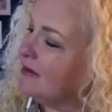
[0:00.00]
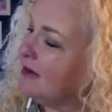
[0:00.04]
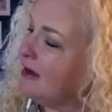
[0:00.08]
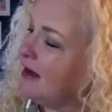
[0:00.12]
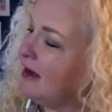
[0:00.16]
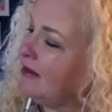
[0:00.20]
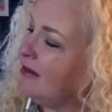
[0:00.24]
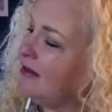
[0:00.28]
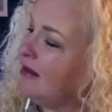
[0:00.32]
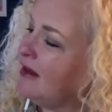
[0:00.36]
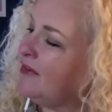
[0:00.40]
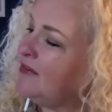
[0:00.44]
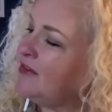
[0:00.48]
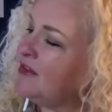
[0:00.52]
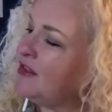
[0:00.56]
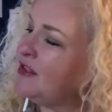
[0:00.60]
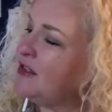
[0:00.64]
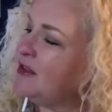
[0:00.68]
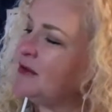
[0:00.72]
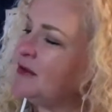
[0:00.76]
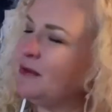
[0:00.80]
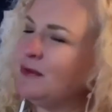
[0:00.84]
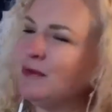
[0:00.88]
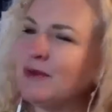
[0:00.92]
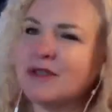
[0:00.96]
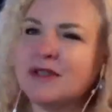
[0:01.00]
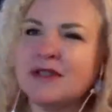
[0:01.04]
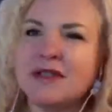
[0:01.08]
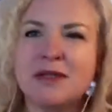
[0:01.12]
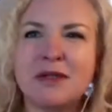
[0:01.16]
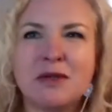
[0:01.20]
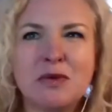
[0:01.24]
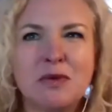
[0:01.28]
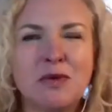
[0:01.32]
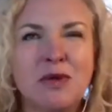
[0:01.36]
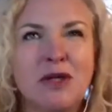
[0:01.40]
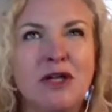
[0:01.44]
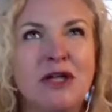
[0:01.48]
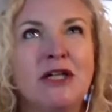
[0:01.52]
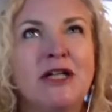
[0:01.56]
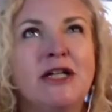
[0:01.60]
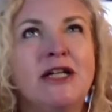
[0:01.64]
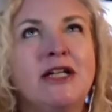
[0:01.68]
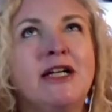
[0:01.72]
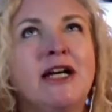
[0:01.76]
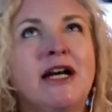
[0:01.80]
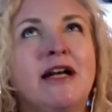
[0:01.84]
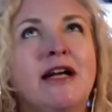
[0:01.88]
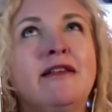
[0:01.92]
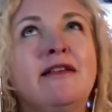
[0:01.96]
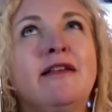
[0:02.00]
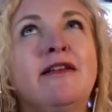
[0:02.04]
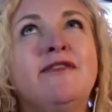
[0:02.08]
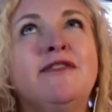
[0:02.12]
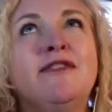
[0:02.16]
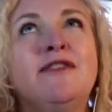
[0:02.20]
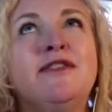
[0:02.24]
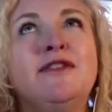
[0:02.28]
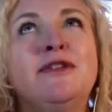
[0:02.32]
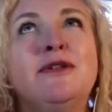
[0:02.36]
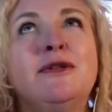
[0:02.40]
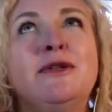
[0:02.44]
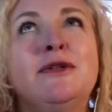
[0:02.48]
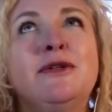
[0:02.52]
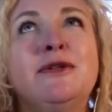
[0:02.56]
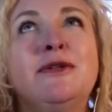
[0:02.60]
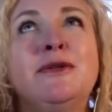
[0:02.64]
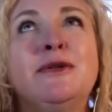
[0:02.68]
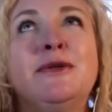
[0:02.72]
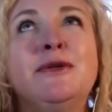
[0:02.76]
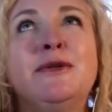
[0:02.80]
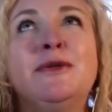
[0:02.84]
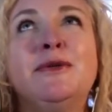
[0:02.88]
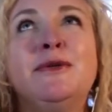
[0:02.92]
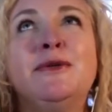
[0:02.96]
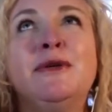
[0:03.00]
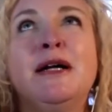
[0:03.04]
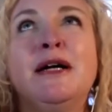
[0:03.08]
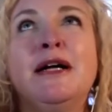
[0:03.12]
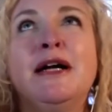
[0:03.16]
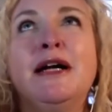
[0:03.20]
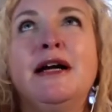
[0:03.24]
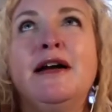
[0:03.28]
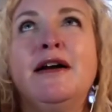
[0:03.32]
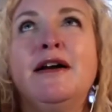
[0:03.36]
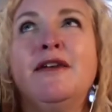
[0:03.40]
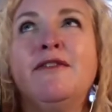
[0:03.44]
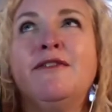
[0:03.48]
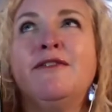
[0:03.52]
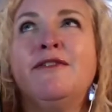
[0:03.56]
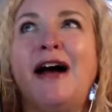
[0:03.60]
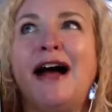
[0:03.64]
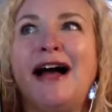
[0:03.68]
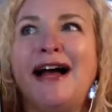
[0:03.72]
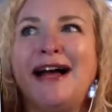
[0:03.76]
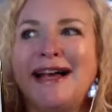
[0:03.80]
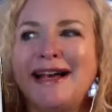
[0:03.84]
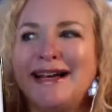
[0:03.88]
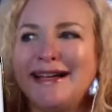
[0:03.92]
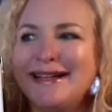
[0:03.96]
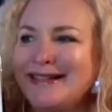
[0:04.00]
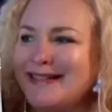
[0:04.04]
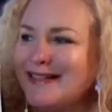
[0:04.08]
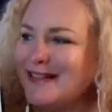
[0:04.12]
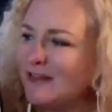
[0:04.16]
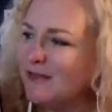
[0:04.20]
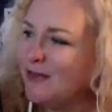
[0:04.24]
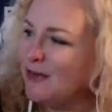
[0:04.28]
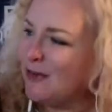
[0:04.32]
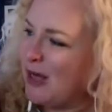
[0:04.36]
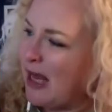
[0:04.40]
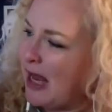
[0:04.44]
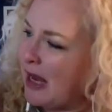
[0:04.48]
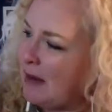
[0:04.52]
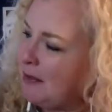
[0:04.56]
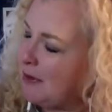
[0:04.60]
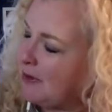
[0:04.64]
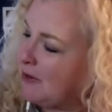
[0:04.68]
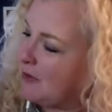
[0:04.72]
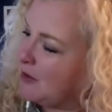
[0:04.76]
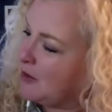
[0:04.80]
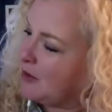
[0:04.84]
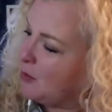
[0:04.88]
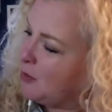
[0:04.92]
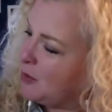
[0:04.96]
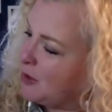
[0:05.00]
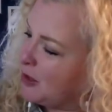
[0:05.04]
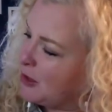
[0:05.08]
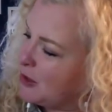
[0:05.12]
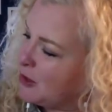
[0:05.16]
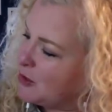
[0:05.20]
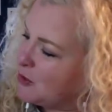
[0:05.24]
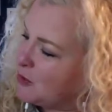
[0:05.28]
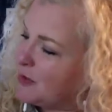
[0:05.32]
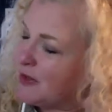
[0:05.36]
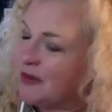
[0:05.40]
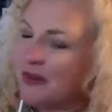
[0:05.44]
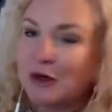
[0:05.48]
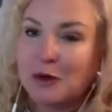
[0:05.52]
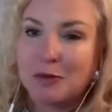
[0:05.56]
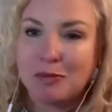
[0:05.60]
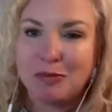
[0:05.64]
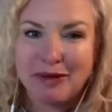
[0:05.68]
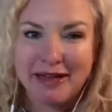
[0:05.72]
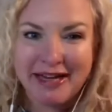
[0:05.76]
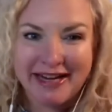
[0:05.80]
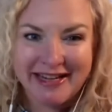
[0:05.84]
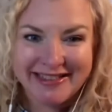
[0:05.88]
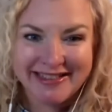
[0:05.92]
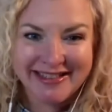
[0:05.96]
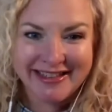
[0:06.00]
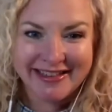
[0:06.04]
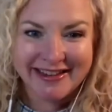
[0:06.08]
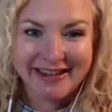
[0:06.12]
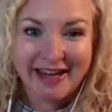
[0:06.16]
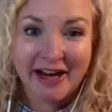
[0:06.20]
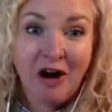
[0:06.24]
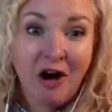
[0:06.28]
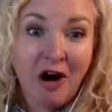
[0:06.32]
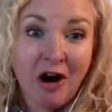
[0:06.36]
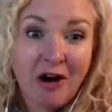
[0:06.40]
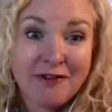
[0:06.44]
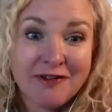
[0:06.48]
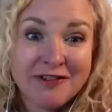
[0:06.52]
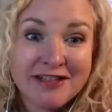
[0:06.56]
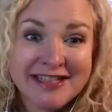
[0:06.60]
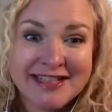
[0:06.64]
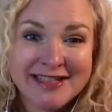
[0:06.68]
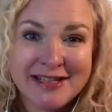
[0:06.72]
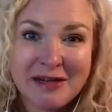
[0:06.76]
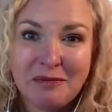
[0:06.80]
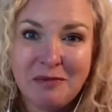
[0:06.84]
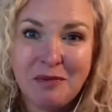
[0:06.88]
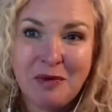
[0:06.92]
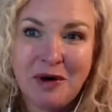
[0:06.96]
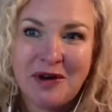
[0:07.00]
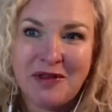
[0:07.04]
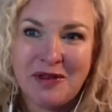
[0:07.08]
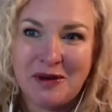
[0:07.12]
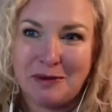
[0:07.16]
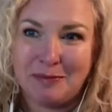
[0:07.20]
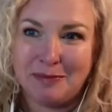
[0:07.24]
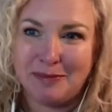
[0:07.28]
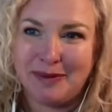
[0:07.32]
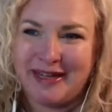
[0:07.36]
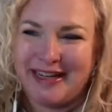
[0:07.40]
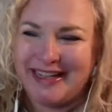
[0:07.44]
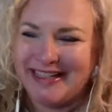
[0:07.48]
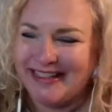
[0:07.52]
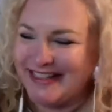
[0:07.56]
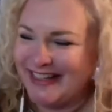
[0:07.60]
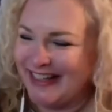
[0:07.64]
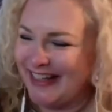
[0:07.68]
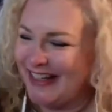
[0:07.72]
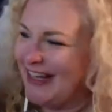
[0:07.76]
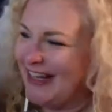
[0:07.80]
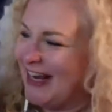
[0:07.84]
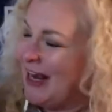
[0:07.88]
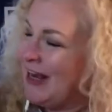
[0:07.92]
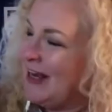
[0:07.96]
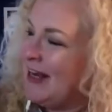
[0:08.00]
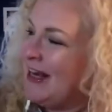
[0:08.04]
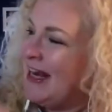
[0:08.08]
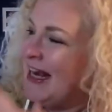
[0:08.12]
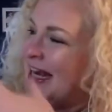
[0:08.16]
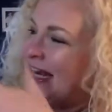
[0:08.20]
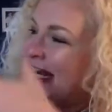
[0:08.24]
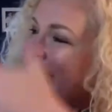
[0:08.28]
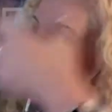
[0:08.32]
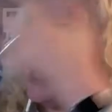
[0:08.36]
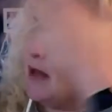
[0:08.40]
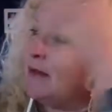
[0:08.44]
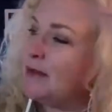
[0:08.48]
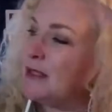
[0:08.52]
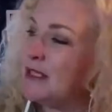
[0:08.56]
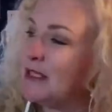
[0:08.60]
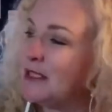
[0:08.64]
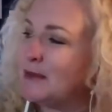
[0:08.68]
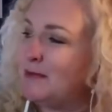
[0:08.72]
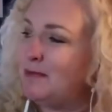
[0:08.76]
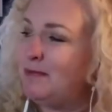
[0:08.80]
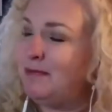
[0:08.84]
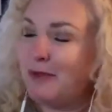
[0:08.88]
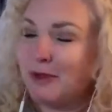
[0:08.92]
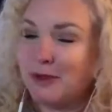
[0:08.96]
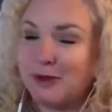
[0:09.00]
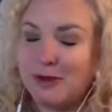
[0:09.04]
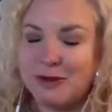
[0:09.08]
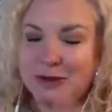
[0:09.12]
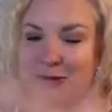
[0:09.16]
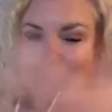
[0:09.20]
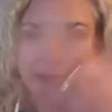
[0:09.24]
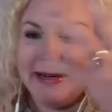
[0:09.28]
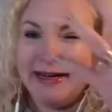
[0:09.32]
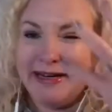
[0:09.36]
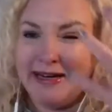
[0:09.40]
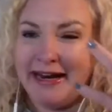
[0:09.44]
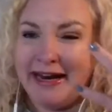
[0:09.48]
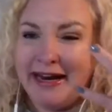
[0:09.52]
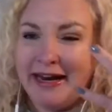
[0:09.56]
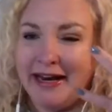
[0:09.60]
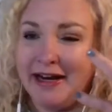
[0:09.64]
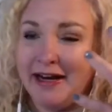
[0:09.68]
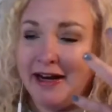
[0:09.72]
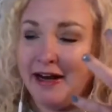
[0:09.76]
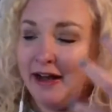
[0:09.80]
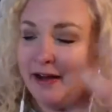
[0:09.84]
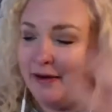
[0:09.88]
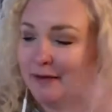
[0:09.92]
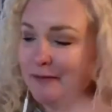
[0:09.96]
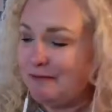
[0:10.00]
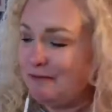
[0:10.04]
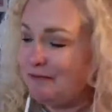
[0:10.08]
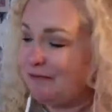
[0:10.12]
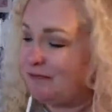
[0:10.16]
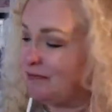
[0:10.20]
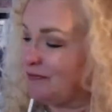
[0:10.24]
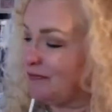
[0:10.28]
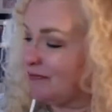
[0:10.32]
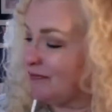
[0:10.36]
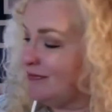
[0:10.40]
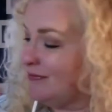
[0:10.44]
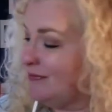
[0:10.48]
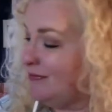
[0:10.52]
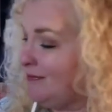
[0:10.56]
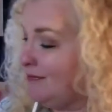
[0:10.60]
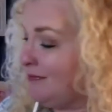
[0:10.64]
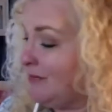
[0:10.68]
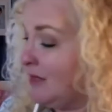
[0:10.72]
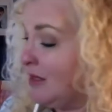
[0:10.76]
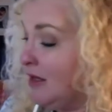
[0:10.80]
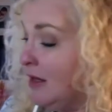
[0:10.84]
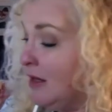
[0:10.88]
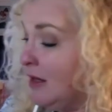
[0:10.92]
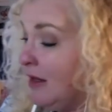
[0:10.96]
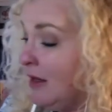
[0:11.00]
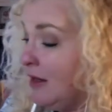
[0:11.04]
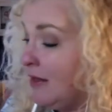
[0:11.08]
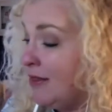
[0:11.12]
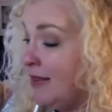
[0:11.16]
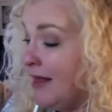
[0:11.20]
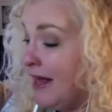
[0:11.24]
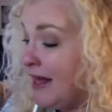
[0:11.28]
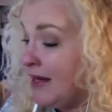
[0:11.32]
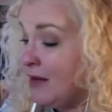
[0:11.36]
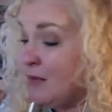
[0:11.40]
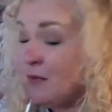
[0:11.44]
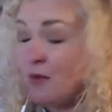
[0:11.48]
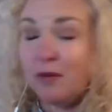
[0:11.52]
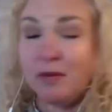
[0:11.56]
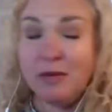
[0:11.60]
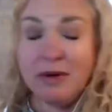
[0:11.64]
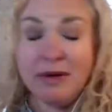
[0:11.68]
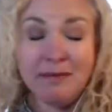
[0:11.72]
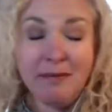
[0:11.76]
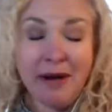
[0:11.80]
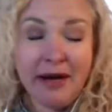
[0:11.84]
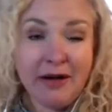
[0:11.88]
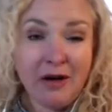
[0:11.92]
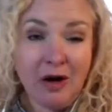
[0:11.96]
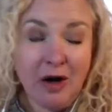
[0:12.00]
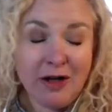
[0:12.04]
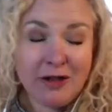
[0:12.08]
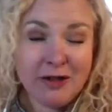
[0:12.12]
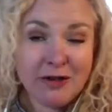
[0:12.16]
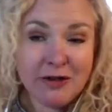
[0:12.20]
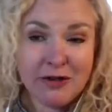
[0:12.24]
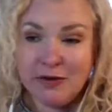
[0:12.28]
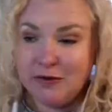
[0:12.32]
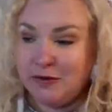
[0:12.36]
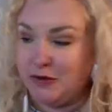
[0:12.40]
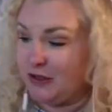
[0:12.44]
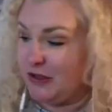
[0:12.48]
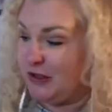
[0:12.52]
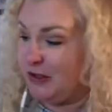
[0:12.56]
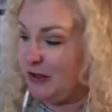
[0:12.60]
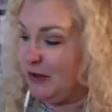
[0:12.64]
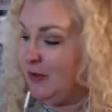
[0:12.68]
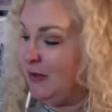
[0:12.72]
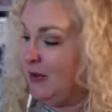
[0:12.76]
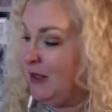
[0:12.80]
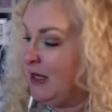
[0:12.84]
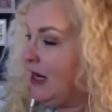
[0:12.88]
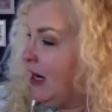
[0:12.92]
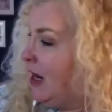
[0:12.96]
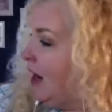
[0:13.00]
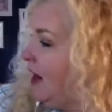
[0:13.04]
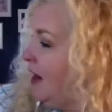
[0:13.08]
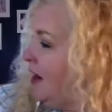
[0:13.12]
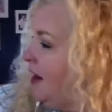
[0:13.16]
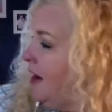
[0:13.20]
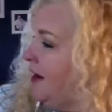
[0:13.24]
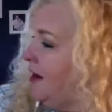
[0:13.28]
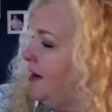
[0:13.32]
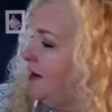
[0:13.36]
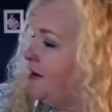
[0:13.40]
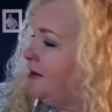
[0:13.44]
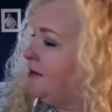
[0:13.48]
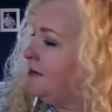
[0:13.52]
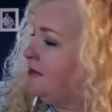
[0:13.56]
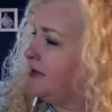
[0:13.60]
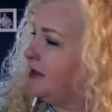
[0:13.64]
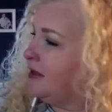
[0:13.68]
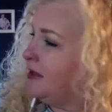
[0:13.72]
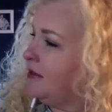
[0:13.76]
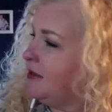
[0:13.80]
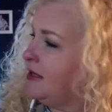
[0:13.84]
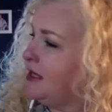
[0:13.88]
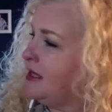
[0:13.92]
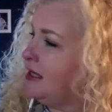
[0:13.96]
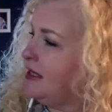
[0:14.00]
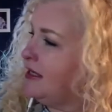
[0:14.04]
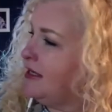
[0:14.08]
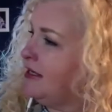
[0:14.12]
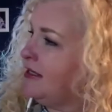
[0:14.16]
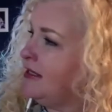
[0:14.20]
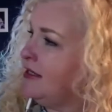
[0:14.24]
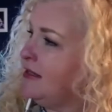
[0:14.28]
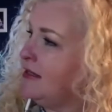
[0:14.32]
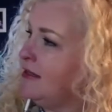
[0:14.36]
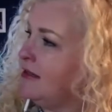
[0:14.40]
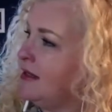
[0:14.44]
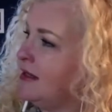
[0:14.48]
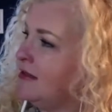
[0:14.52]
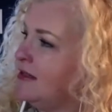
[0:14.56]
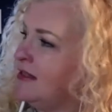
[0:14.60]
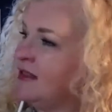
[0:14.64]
what's the word? I love to find vocabulary words where they're planted, like harvest them where they're planted. It helps us build meaning. Then what we might also do is a